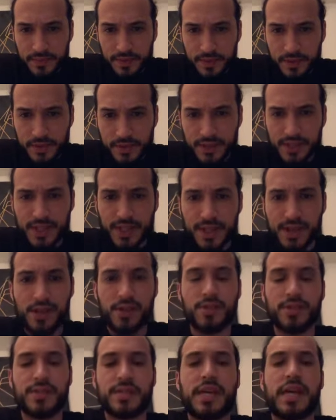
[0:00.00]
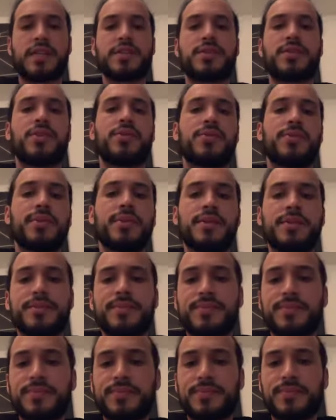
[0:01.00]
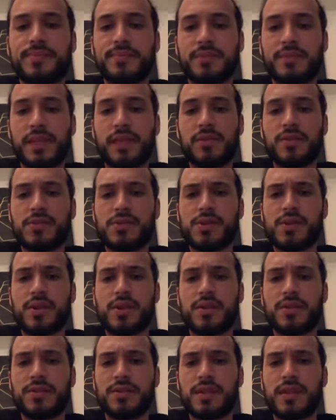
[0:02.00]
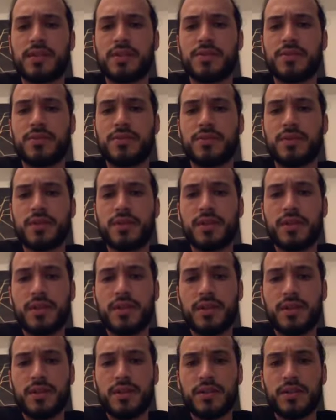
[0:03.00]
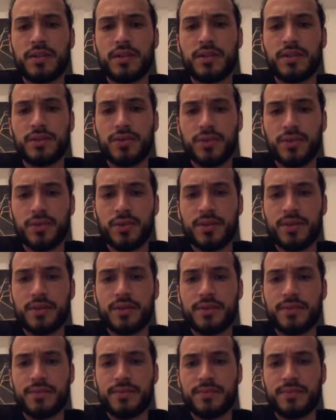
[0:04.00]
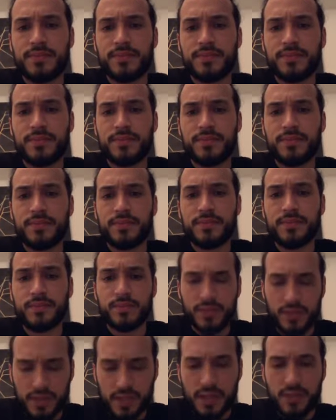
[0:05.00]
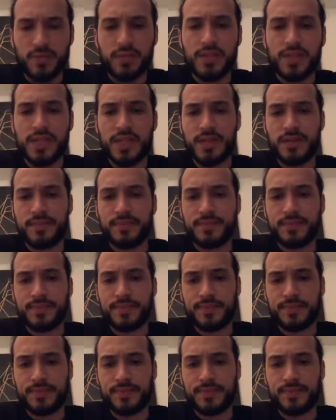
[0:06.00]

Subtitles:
Looks like El Santo. What's going on, El Santo? Jordan, what's up, what's up?